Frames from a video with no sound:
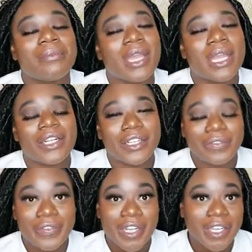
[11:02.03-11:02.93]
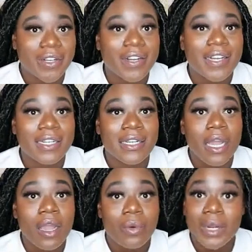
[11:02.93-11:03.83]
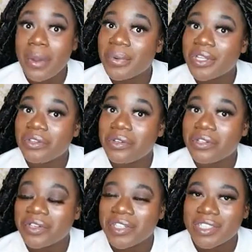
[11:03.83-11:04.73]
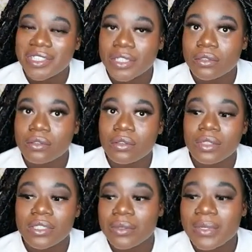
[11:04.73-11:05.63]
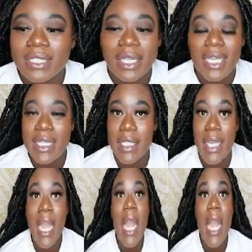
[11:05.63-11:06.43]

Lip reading: make another video on what I went through during nursing school, because it wasn't easy.